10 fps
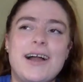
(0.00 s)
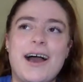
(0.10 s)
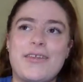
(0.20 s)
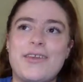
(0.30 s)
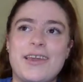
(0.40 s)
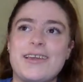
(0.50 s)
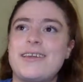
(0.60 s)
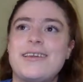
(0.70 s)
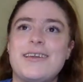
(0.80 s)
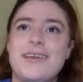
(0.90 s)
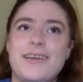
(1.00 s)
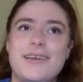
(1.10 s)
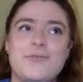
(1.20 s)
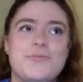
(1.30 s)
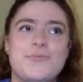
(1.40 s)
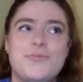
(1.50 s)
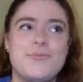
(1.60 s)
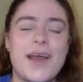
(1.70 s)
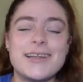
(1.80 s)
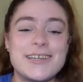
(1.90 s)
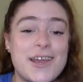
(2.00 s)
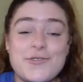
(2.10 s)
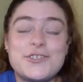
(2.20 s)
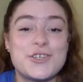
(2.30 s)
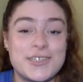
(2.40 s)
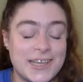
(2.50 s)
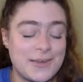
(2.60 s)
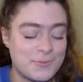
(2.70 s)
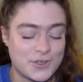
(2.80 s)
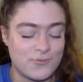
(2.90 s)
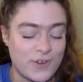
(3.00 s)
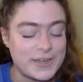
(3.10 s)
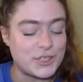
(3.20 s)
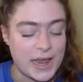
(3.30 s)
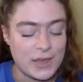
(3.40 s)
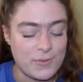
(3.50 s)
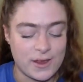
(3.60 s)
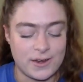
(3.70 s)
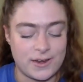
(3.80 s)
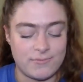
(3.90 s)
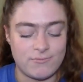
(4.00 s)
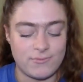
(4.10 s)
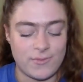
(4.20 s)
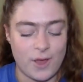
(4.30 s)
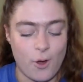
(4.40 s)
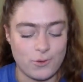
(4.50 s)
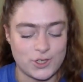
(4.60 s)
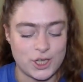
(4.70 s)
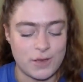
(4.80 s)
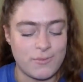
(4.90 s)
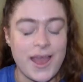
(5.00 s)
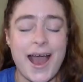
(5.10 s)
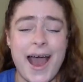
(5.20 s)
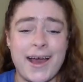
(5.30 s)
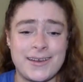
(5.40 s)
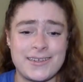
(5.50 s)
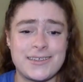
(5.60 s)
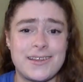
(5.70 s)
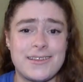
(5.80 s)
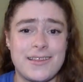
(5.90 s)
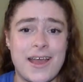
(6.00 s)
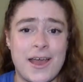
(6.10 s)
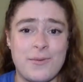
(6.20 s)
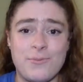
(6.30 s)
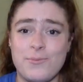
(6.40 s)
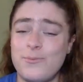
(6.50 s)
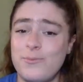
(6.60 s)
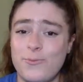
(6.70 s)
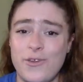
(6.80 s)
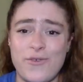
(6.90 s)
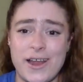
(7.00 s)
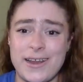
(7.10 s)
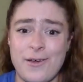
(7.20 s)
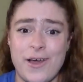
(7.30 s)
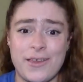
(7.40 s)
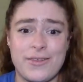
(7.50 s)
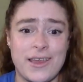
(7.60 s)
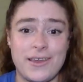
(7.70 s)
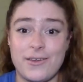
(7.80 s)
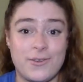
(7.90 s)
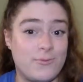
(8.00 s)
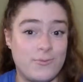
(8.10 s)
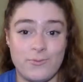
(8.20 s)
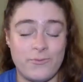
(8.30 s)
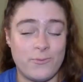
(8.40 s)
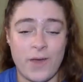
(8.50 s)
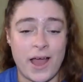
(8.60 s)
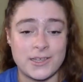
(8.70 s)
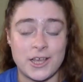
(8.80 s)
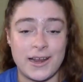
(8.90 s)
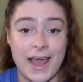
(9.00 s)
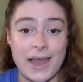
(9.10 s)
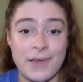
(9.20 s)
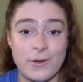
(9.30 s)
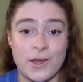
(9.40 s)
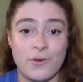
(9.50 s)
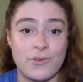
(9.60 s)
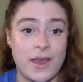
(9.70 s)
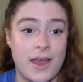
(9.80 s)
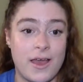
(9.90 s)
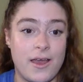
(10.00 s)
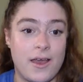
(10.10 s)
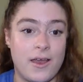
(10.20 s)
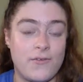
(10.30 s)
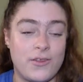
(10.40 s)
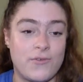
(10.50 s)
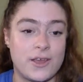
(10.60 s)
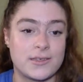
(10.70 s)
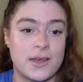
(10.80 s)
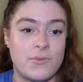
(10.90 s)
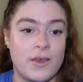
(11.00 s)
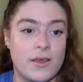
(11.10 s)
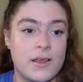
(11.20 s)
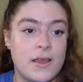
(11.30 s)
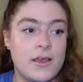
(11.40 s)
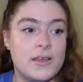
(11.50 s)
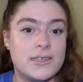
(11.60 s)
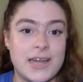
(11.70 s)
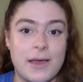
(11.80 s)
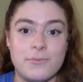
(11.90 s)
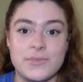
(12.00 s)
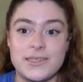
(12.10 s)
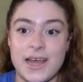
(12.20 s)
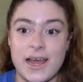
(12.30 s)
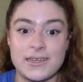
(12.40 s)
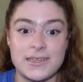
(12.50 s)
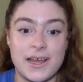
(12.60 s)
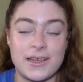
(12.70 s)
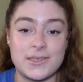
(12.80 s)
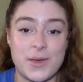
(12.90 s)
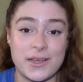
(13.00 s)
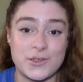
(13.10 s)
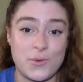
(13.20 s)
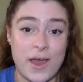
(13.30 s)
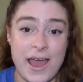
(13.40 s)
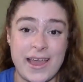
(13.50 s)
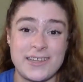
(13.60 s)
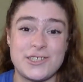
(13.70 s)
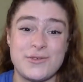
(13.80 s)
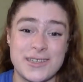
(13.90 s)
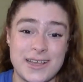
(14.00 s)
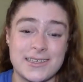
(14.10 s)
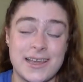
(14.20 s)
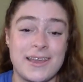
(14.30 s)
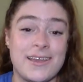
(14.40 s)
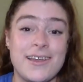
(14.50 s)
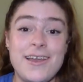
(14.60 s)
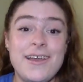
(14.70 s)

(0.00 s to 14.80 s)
I think, I don't know, it just seemed really genuine and wholesome. And we find out, I think, certainly I found out that for the first time that Sanam's dad has passed away, and she was asking,